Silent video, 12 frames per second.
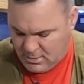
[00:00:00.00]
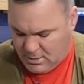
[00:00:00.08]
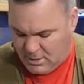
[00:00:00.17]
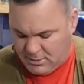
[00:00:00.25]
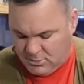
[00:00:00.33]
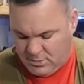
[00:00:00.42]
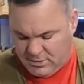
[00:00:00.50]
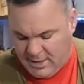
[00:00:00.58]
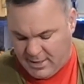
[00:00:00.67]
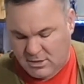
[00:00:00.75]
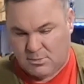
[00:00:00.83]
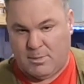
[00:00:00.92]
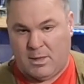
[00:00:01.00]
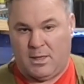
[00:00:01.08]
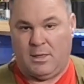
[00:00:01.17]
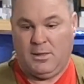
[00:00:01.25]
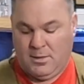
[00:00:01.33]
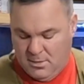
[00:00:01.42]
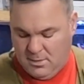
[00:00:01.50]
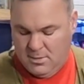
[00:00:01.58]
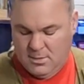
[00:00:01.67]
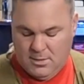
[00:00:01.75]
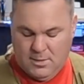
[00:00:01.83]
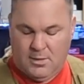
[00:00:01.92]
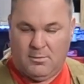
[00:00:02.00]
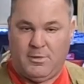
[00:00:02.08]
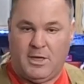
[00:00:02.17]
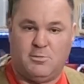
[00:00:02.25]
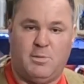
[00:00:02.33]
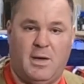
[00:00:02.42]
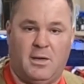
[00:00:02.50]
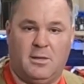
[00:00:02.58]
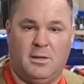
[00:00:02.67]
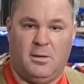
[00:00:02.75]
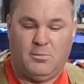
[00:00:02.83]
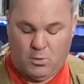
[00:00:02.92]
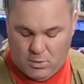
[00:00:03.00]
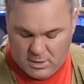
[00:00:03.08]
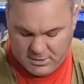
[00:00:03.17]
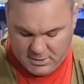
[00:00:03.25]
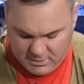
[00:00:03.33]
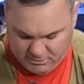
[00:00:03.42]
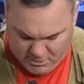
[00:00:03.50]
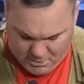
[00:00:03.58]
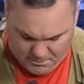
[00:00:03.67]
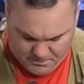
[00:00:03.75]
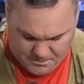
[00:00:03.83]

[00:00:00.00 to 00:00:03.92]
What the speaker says: to attach my fastback Milwaukee knife there.